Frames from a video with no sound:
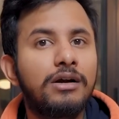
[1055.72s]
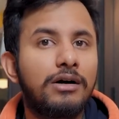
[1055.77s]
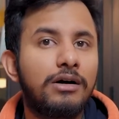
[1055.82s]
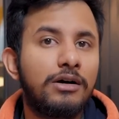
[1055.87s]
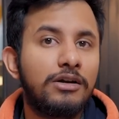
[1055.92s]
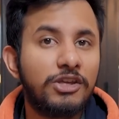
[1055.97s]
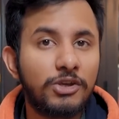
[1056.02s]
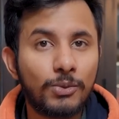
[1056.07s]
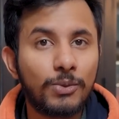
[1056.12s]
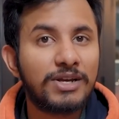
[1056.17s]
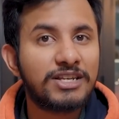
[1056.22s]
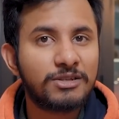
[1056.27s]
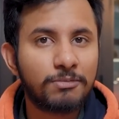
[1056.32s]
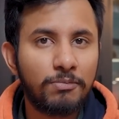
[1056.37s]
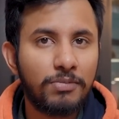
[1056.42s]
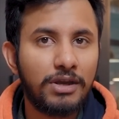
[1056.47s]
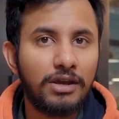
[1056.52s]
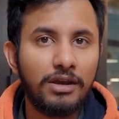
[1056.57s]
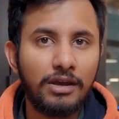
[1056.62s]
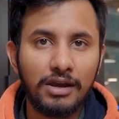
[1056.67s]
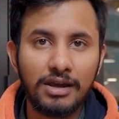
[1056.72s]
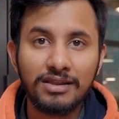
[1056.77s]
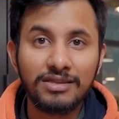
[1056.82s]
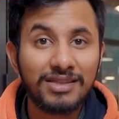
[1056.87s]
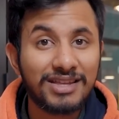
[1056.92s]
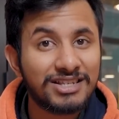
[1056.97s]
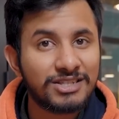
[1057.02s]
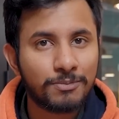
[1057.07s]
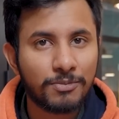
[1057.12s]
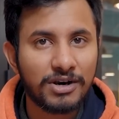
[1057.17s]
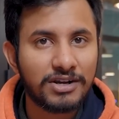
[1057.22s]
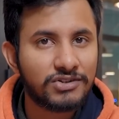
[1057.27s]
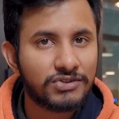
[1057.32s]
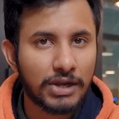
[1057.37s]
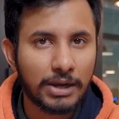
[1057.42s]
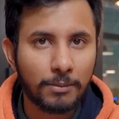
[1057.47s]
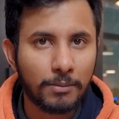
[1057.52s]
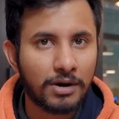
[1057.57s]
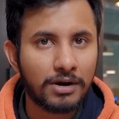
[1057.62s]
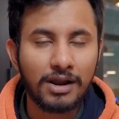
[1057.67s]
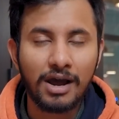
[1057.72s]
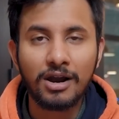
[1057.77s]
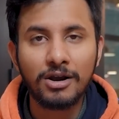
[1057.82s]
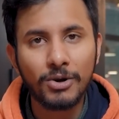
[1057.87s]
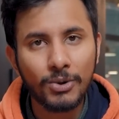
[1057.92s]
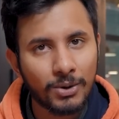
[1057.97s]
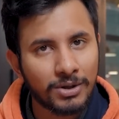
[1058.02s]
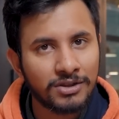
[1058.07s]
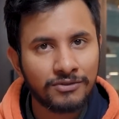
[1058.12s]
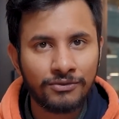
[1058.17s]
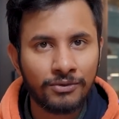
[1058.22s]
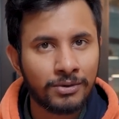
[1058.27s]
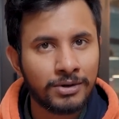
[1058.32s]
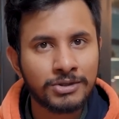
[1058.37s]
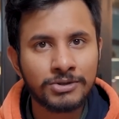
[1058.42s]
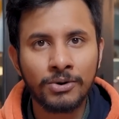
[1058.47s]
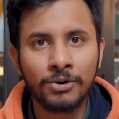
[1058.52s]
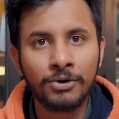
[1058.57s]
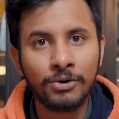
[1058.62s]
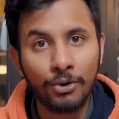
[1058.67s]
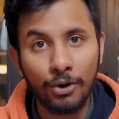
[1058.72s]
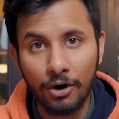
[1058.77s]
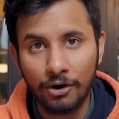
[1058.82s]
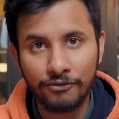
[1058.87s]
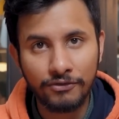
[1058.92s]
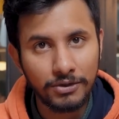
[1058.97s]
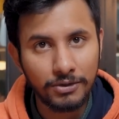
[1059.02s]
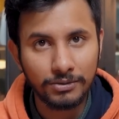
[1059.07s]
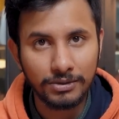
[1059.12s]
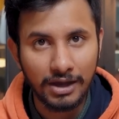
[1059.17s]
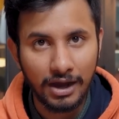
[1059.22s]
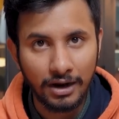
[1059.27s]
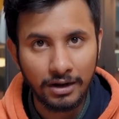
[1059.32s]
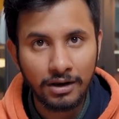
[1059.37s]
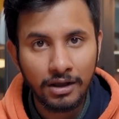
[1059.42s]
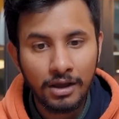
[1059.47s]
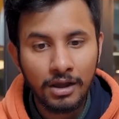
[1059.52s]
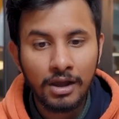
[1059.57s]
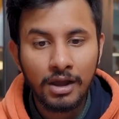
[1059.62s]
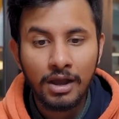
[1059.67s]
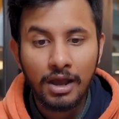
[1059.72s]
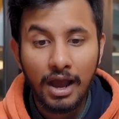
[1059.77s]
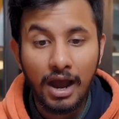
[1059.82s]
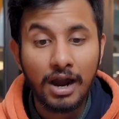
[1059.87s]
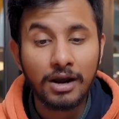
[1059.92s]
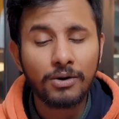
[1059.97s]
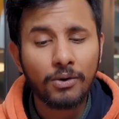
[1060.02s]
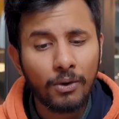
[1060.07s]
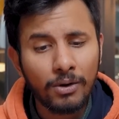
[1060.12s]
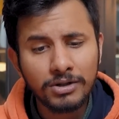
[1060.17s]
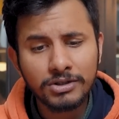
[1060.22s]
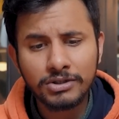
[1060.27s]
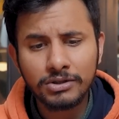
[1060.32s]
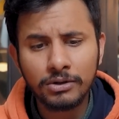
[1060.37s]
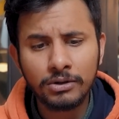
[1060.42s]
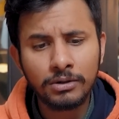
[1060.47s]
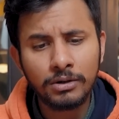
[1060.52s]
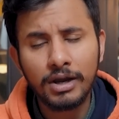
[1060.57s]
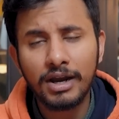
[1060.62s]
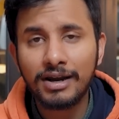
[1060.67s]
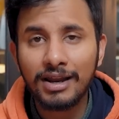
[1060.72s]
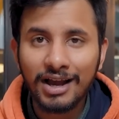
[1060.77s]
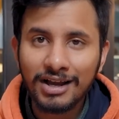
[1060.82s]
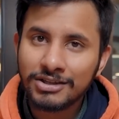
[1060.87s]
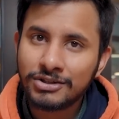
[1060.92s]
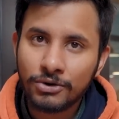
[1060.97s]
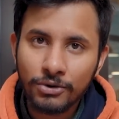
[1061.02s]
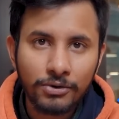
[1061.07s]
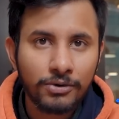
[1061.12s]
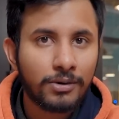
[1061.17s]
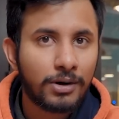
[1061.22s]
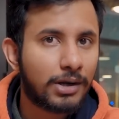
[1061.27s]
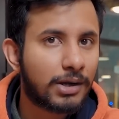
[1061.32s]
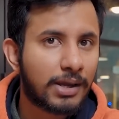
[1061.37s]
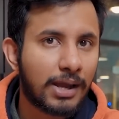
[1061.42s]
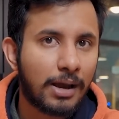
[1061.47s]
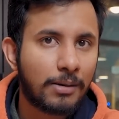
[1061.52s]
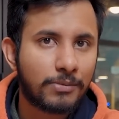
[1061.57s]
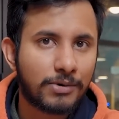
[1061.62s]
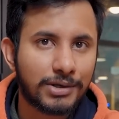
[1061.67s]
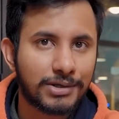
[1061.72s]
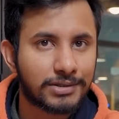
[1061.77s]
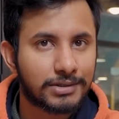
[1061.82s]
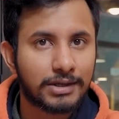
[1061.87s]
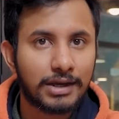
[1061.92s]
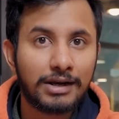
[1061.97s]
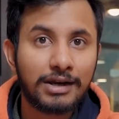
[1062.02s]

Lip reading: USP in this price segment, and no other phone is going to offer you that. And also, it has good rear cameras.